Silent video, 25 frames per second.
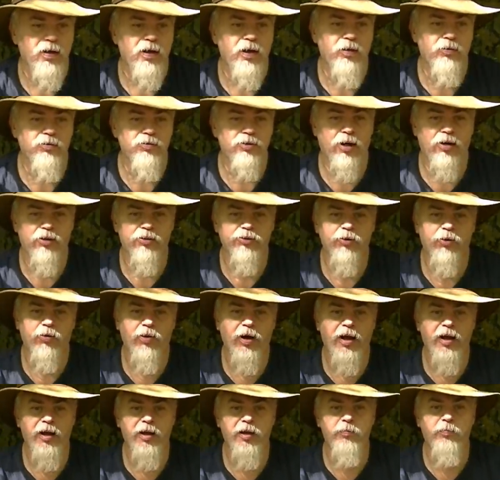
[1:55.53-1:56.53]
It was also
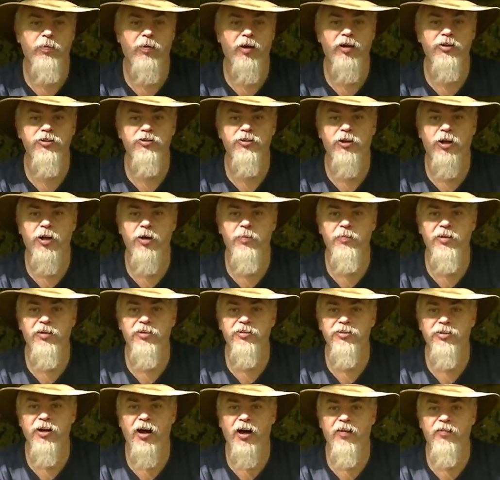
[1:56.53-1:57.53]
a handy place to come
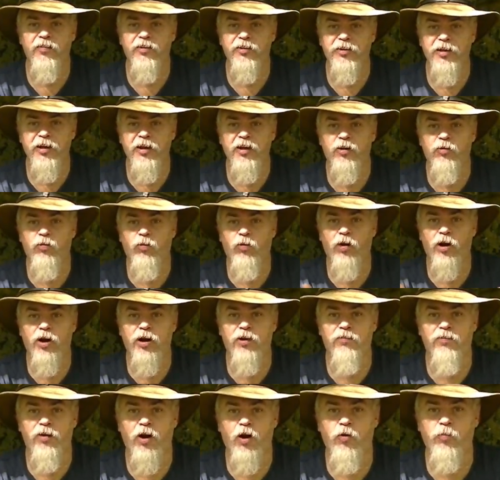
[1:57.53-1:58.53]
inside the tent or
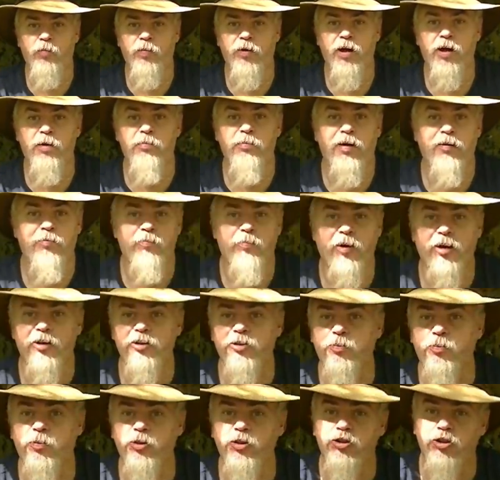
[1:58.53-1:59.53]
whatever and open it up and have a place
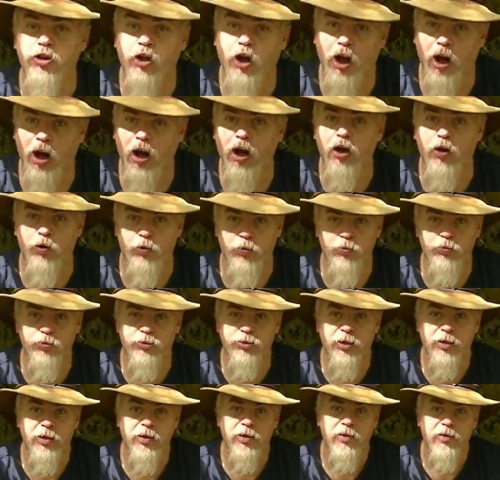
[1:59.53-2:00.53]
to put your
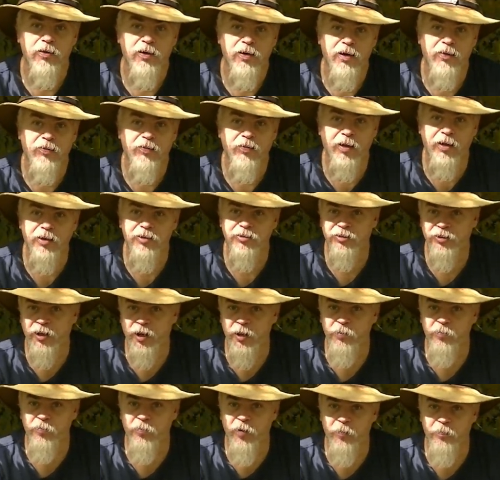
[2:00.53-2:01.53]
clothes and things to
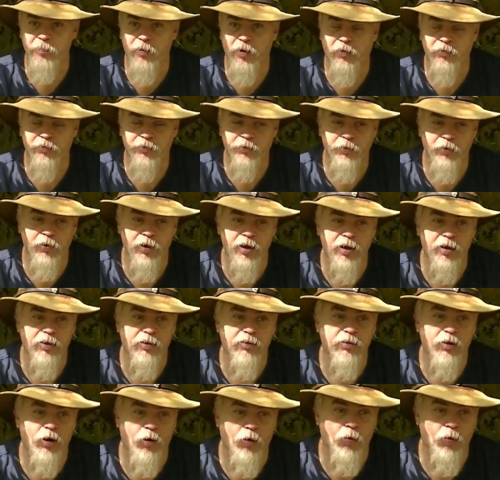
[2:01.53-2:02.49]
keep them up off the ground.